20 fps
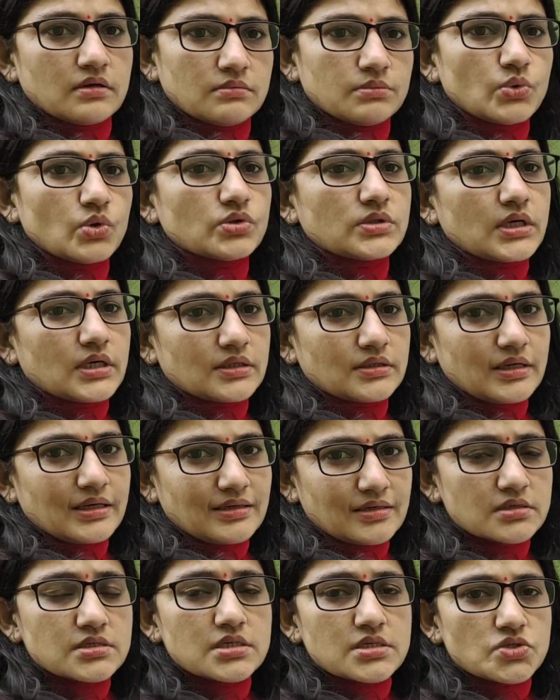both are the
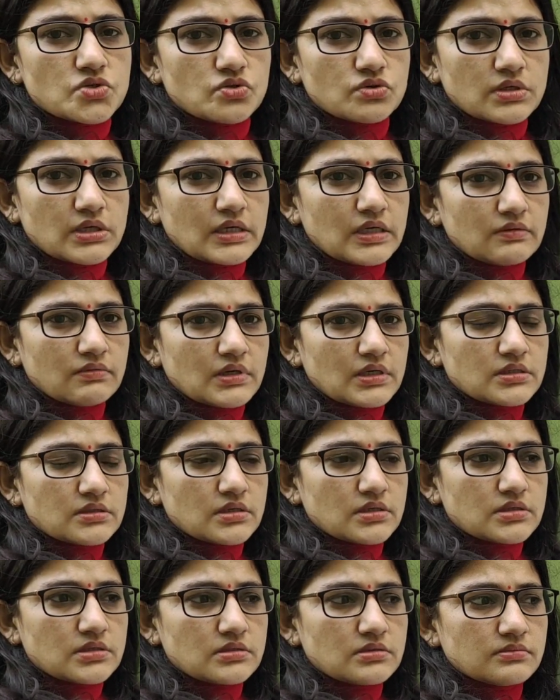energy storing
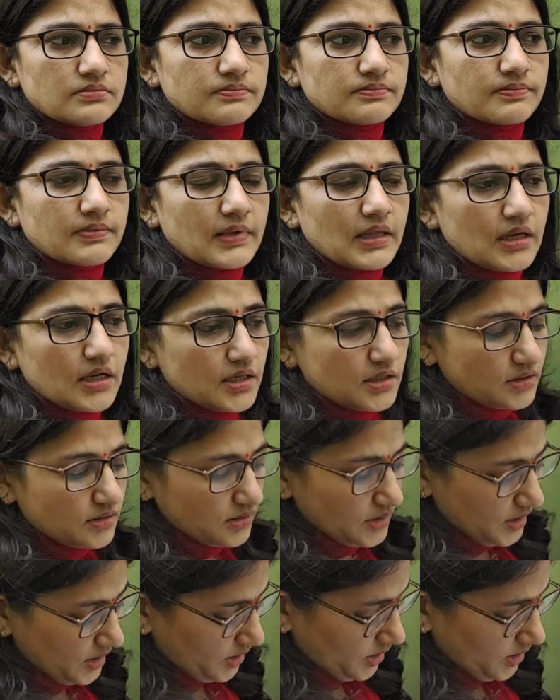devices, and